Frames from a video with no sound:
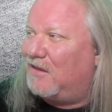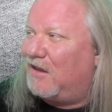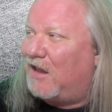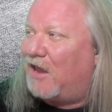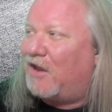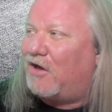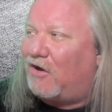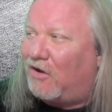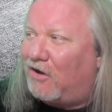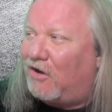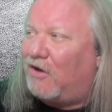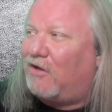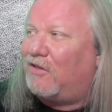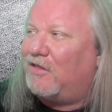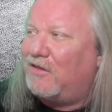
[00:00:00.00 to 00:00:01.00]
it
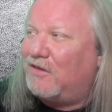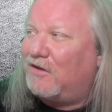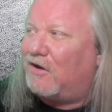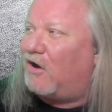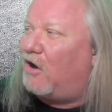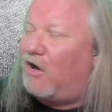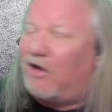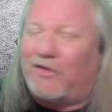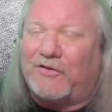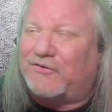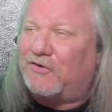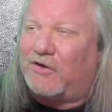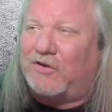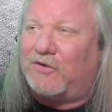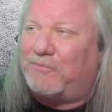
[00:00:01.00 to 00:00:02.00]
all, all the
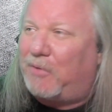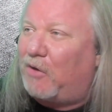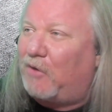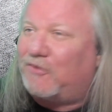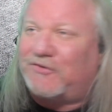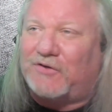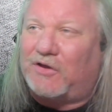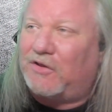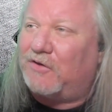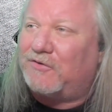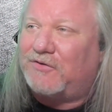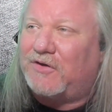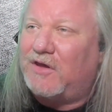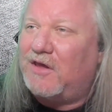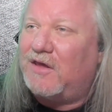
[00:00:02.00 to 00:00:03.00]
solos, both
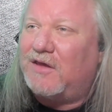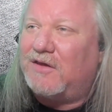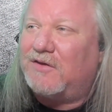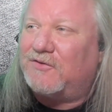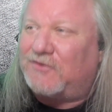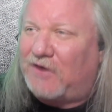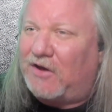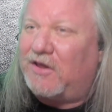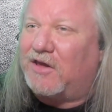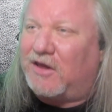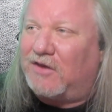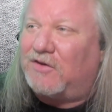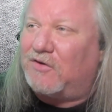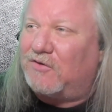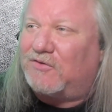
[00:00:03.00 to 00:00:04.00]
solos, sounded
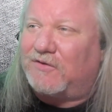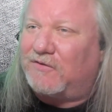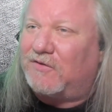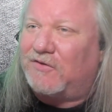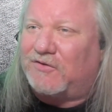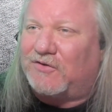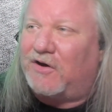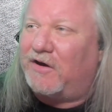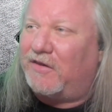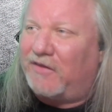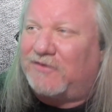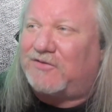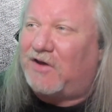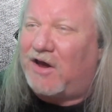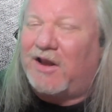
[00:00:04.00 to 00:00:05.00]
conducive to the song, and
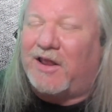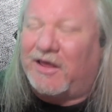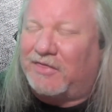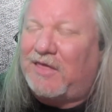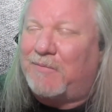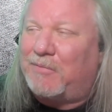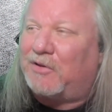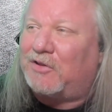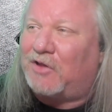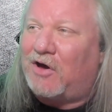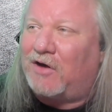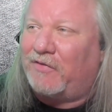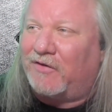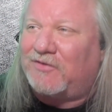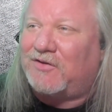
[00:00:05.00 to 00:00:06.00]
they sounded like they
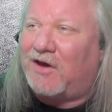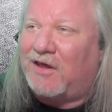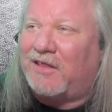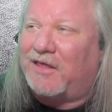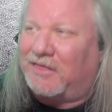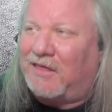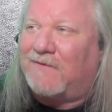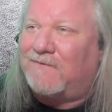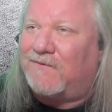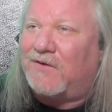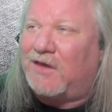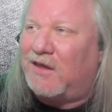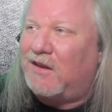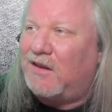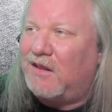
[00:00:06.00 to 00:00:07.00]
belonged. They sounded like they
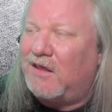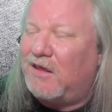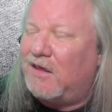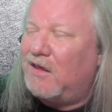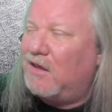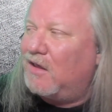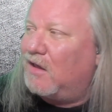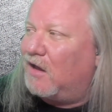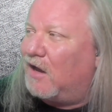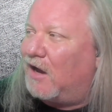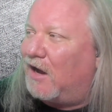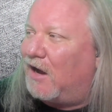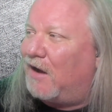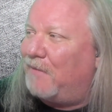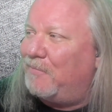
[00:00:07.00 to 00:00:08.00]
fit.
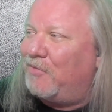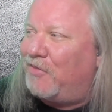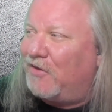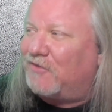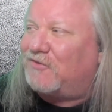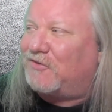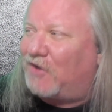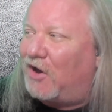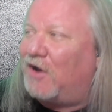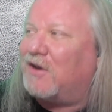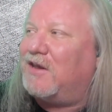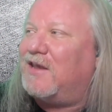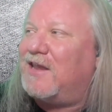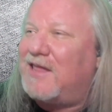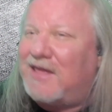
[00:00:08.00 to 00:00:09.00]
Uh, this
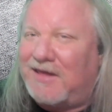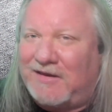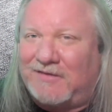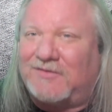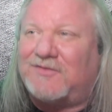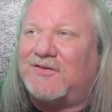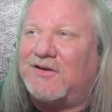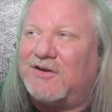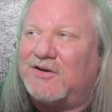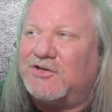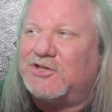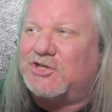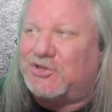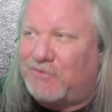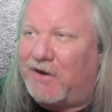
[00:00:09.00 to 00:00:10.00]
song needs
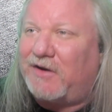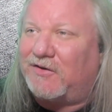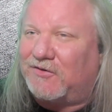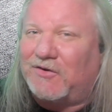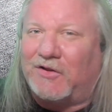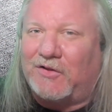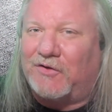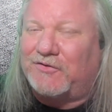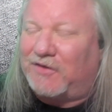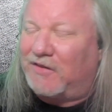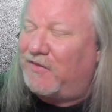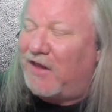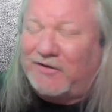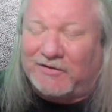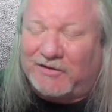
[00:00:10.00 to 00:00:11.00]
shreddy solos,
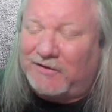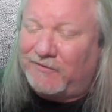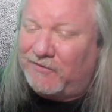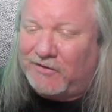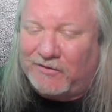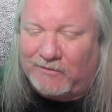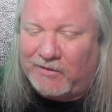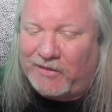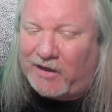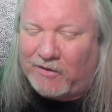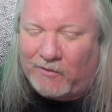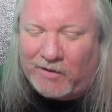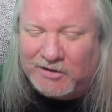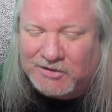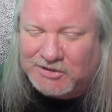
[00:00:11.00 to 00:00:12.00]
and they delivered without
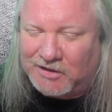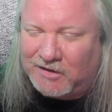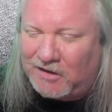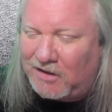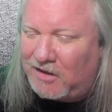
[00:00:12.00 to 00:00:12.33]
question